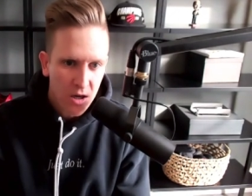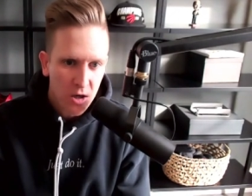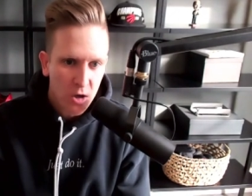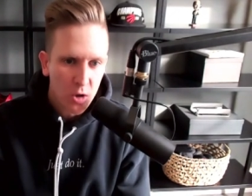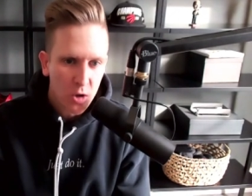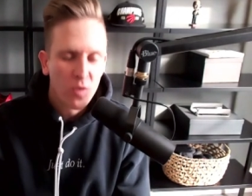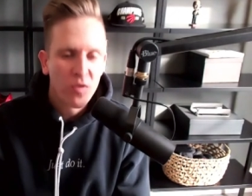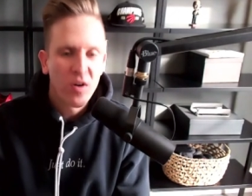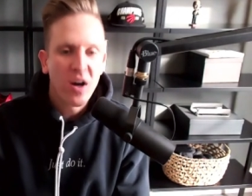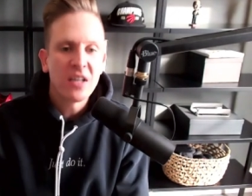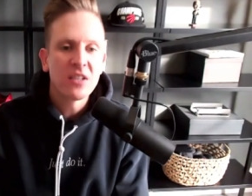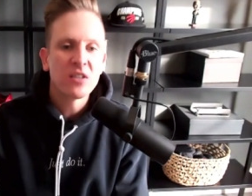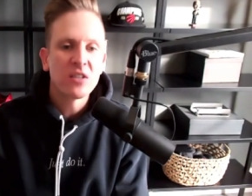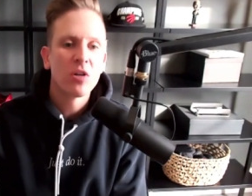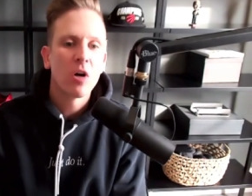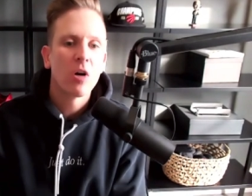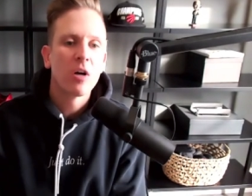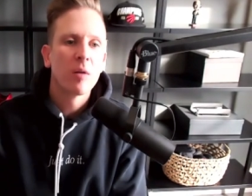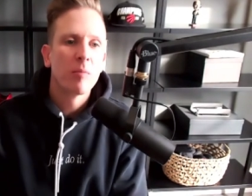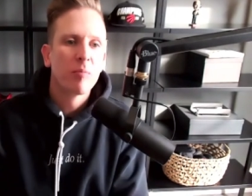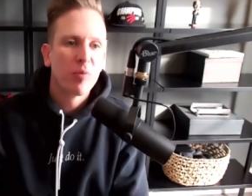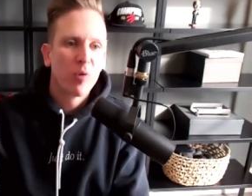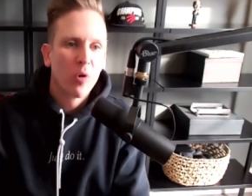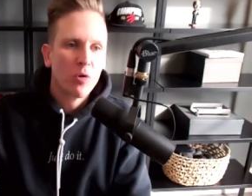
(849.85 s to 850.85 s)
You know, if I
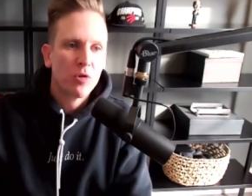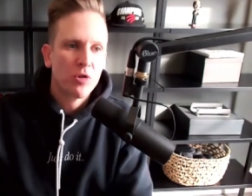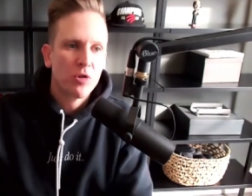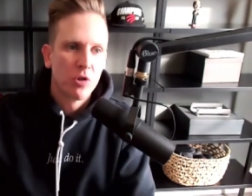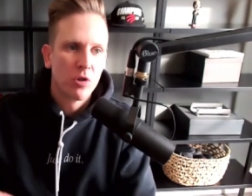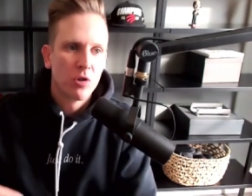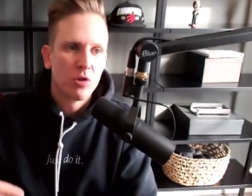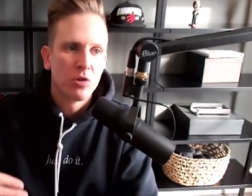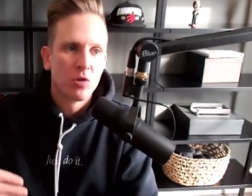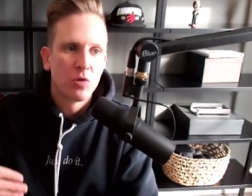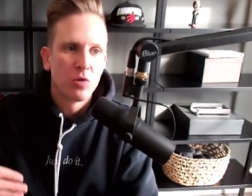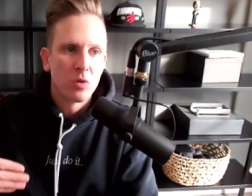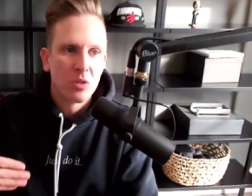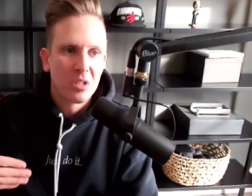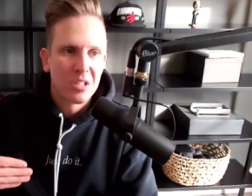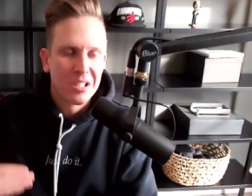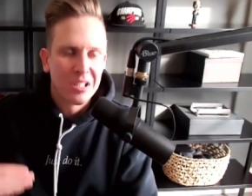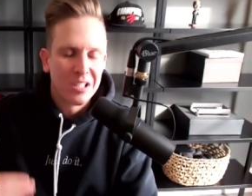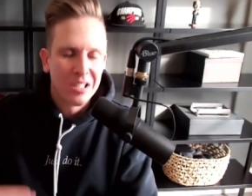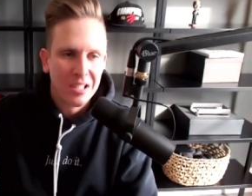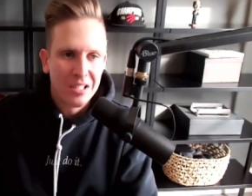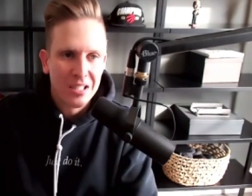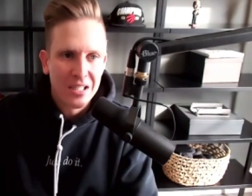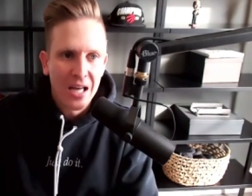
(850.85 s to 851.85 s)
started Pro Church Tools
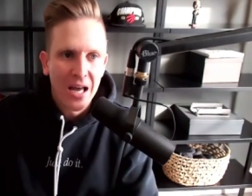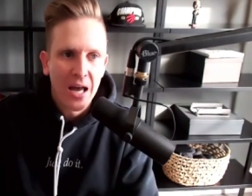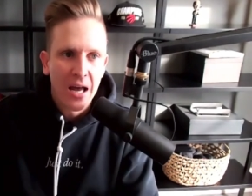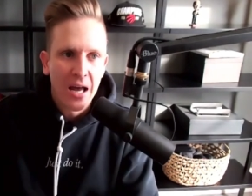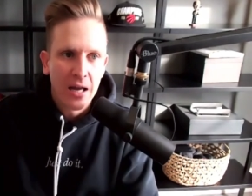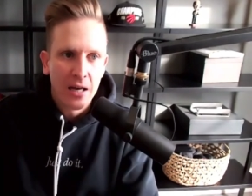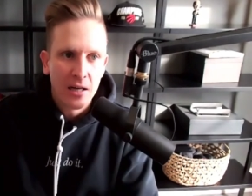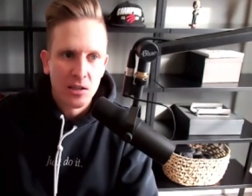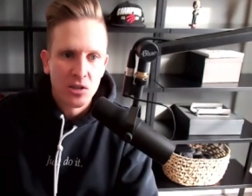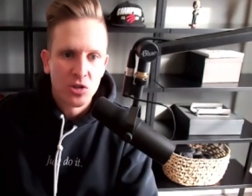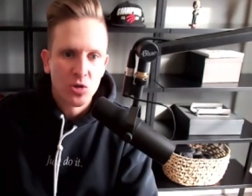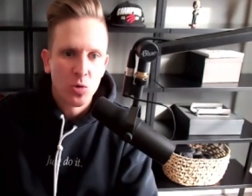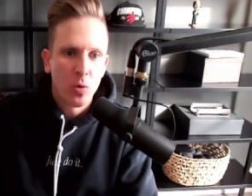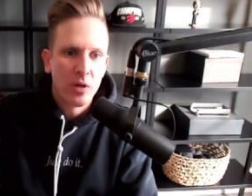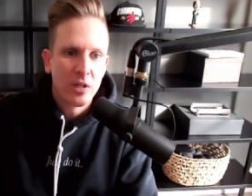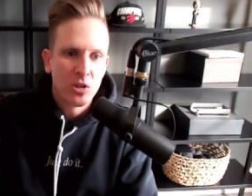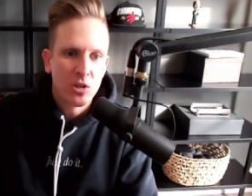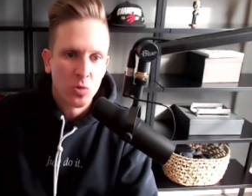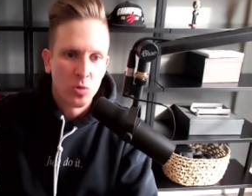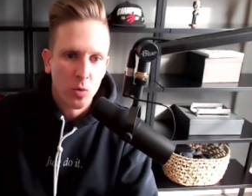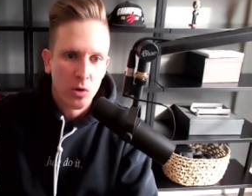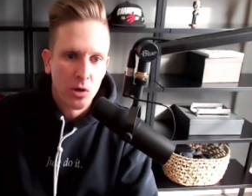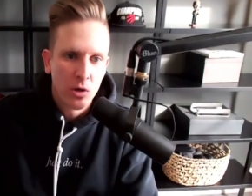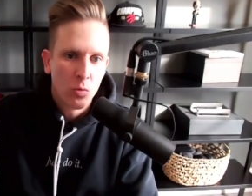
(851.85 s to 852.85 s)
today in
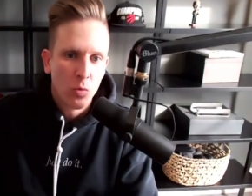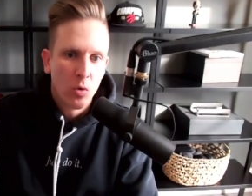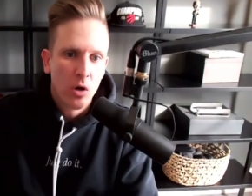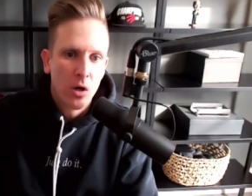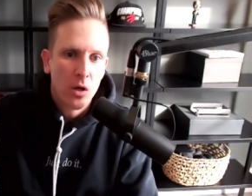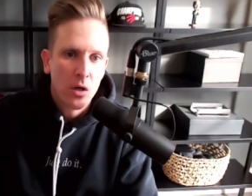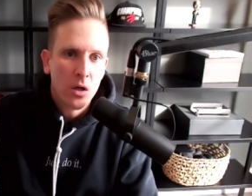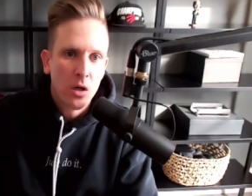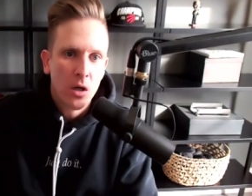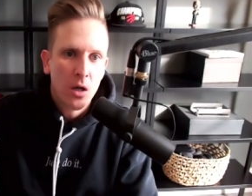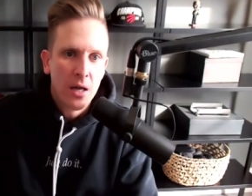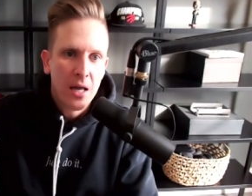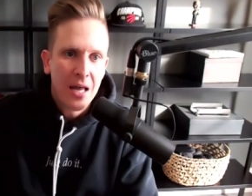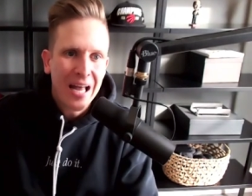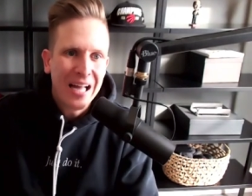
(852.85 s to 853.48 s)
2021